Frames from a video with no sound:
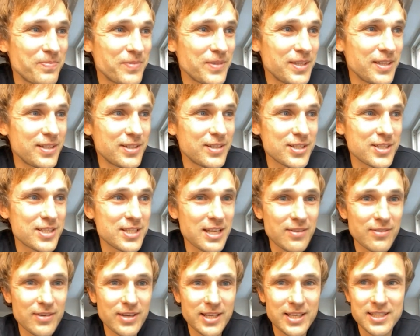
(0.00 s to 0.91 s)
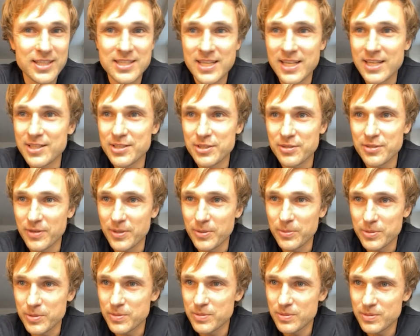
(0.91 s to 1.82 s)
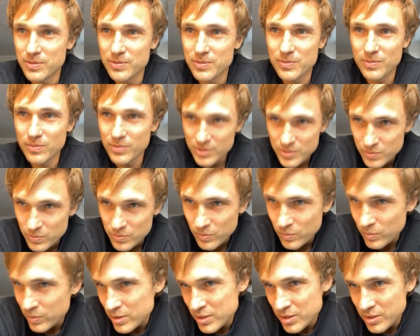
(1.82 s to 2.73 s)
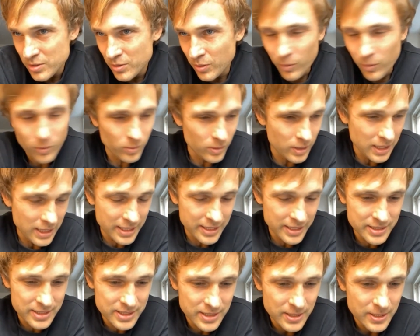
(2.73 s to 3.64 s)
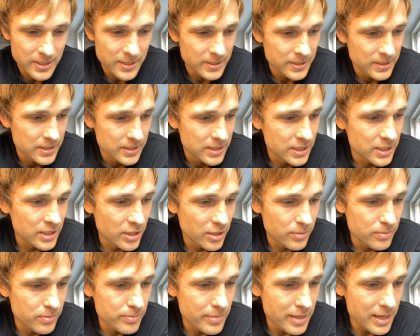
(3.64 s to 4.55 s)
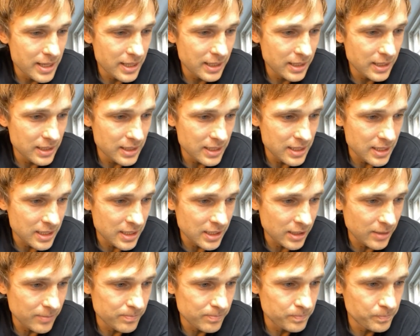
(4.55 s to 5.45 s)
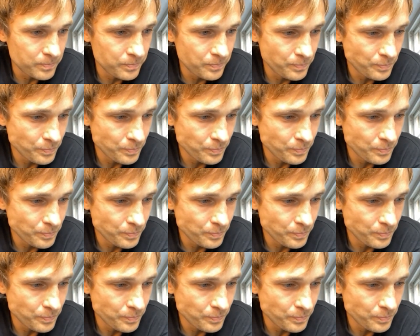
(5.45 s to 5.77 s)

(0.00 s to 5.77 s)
you know, just to have like a tinge of it was cool. And you know, Mel, the